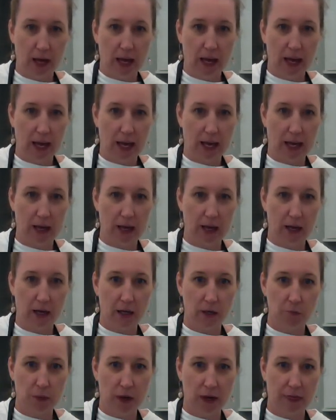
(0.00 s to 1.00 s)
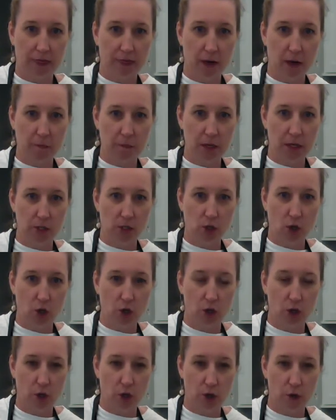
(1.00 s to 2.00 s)
and my thumb is
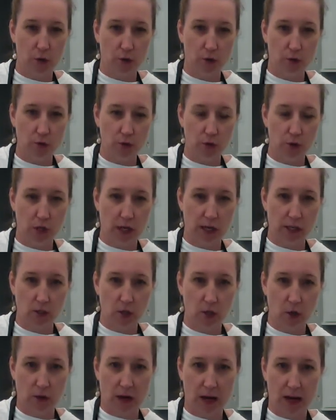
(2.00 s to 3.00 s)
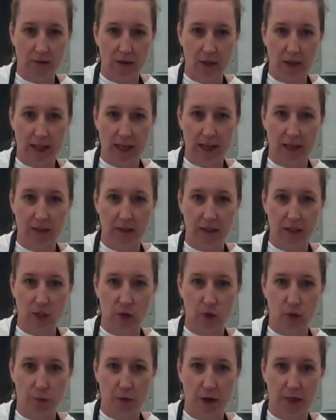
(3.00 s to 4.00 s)
closed. I don't have it like this
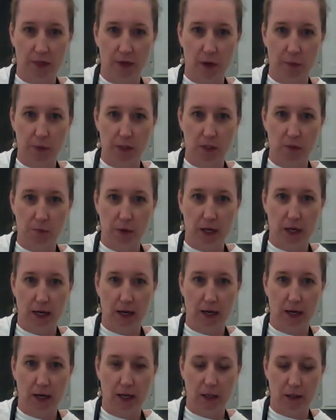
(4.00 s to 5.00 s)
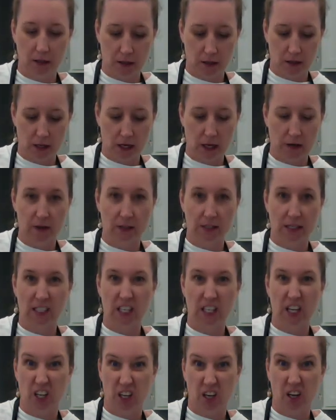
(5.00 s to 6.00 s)
where my thumb is behind the knife because that's how you
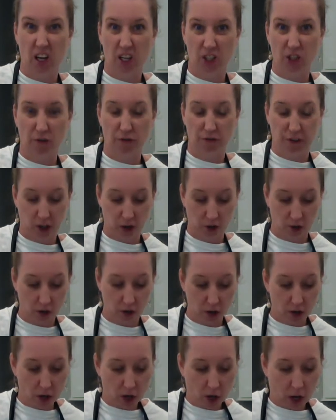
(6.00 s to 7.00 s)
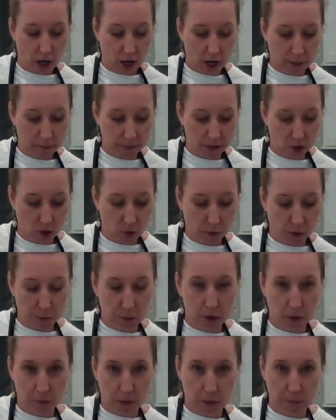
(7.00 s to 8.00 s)
can cut your finger. So I'm going to
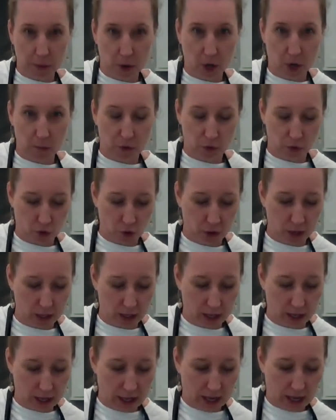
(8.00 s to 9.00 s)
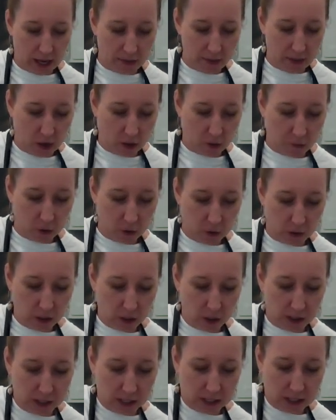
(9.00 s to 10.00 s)
put my palm through it, and now I'm going to
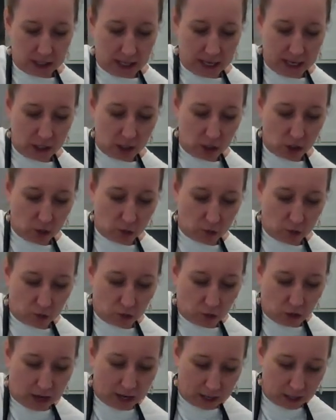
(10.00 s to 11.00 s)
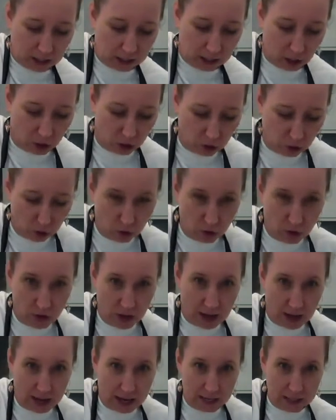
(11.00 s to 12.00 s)
slice directly through
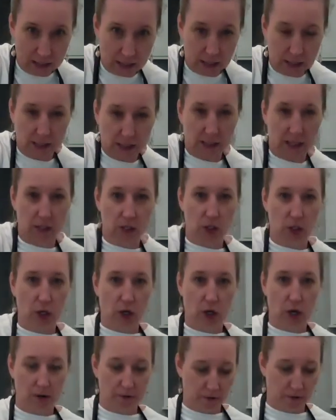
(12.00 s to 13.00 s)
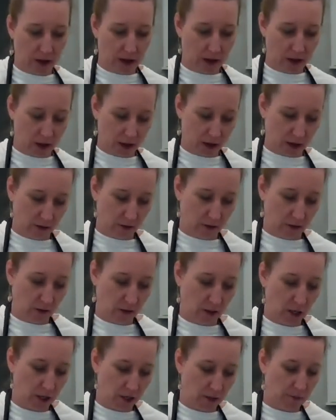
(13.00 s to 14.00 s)
that center of that
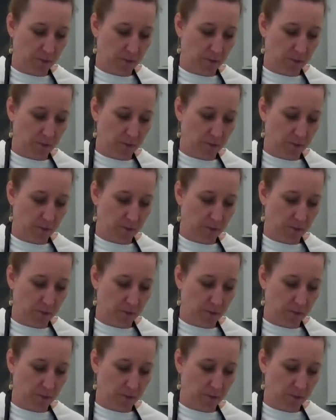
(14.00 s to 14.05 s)
onion,